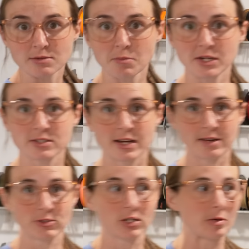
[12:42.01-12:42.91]
I'm about to
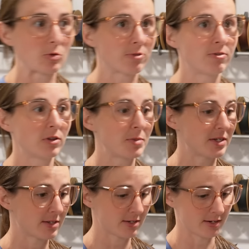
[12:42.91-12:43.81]
have a lot more filament,